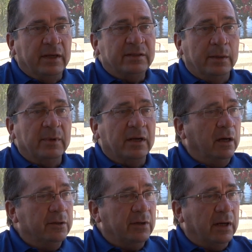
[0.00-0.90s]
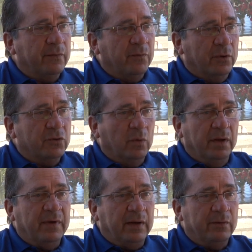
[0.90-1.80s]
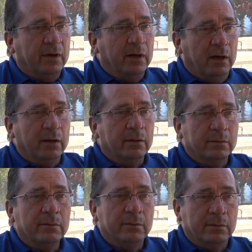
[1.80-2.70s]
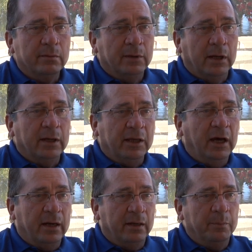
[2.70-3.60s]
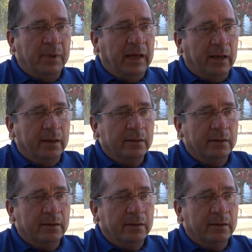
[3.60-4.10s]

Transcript: They sent him a contract for a $2,500 cut in pay.